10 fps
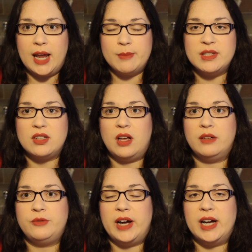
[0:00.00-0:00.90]

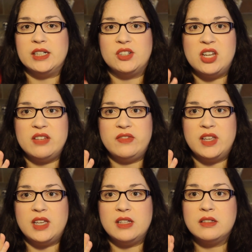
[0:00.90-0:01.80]
Amazon Fire T
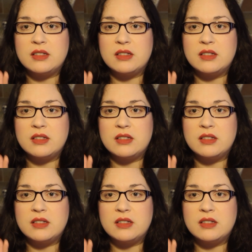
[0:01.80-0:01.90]
V,